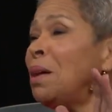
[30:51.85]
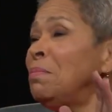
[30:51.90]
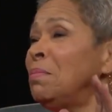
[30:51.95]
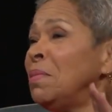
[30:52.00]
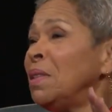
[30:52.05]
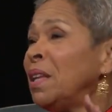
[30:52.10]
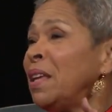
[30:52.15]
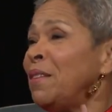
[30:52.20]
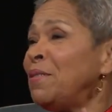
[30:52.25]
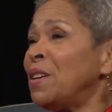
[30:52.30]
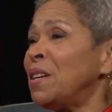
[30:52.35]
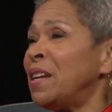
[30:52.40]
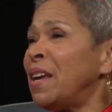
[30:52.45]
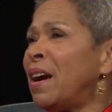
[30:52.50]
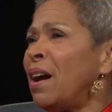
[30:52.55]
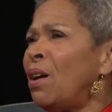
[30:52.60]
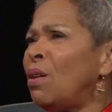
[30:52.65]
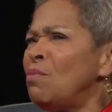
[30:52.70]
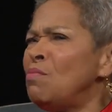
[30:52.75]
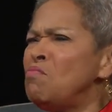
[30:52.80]
I'm leaving
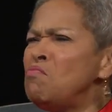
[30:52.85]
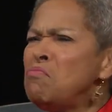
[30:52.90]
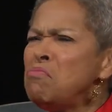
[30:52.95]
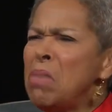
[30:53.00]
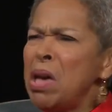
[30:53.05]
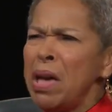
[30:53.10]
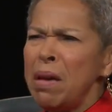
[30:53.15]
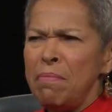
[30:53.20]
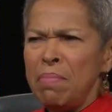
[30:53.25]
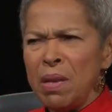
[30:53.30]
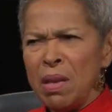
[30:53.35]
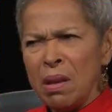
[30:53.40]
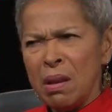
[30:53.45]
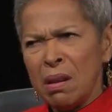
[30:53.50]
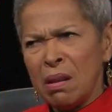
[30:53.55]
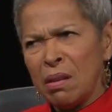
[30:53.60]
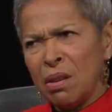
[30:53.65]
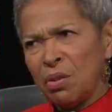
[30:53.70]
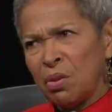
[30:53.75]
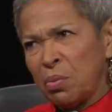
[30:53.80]
now, maybe in
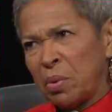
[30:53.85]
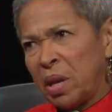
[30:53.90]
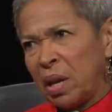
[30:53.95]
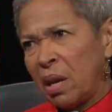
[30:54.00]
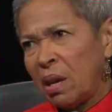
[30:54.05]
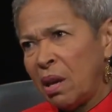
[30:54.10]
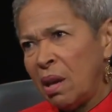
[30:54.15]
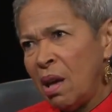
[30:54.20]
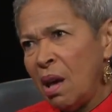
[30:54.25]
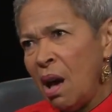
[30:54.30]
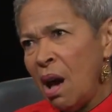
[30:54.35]
another week.